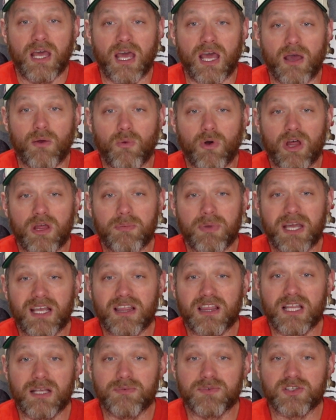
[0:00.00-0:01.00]
and while he paid
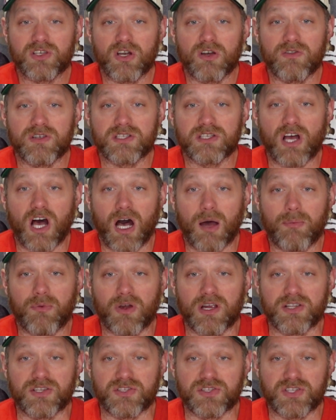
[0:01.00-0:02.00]
lip service to
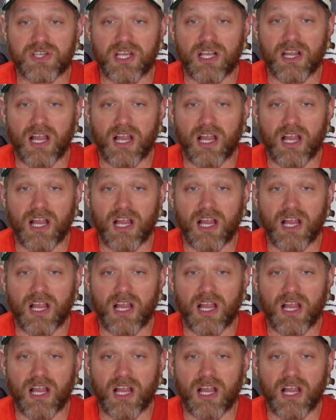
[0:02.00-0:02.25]
Operation Sea